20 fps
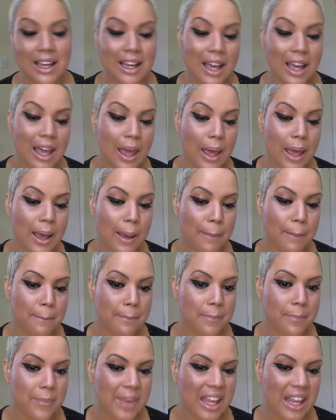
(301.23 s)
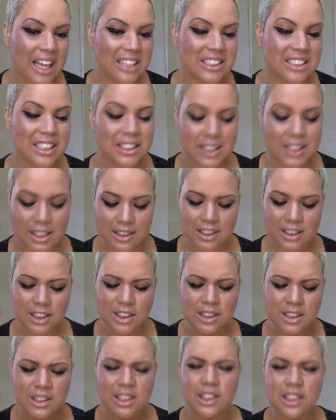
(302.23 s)
And as I said,
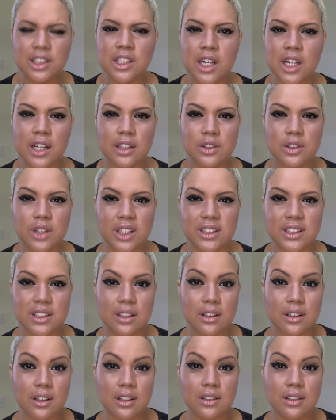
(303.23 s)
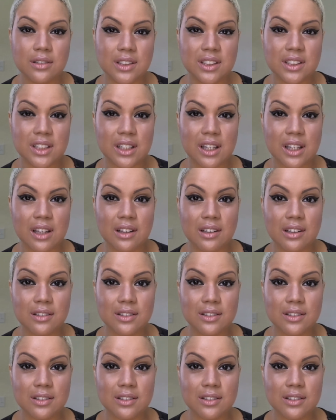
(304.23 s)
this shade dries down a little sticky, a little